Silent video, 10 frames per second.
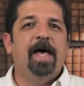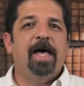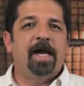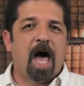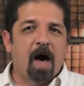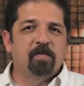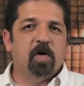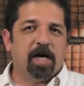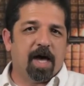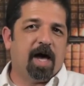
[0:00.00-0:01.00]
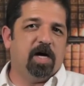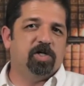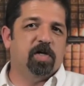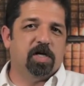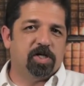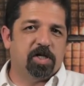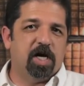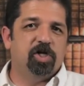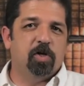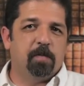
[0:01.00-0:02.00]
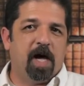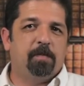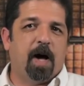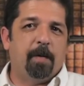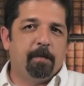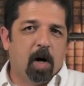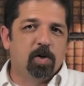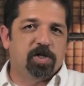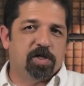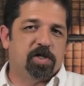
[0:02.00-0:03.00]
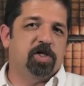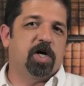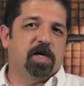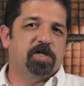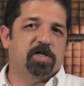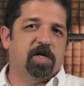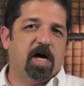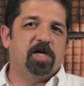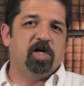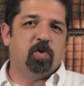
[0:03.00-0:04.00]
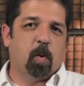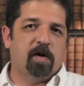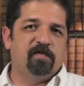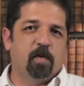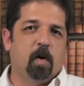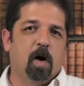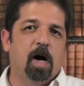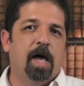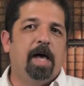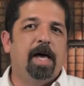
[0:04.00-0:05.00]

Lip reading: In every case, the distinction made by Moses in Genesis 19:24